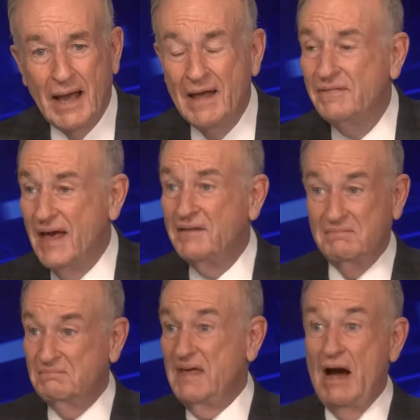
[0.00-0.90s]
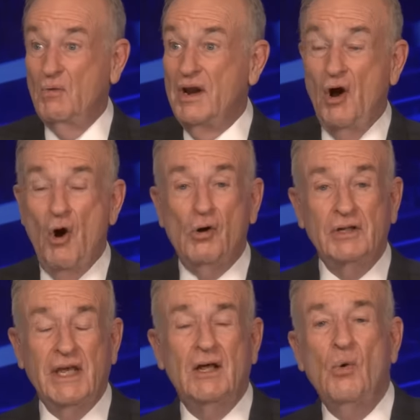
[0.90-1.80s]
And then that would hold
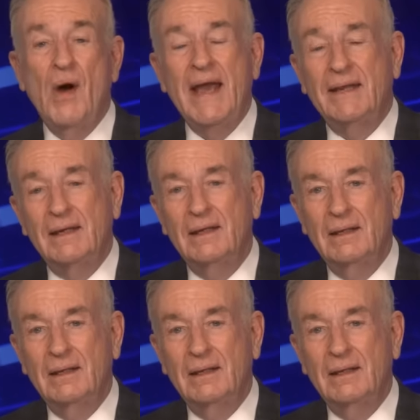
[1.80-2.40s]
legal weight.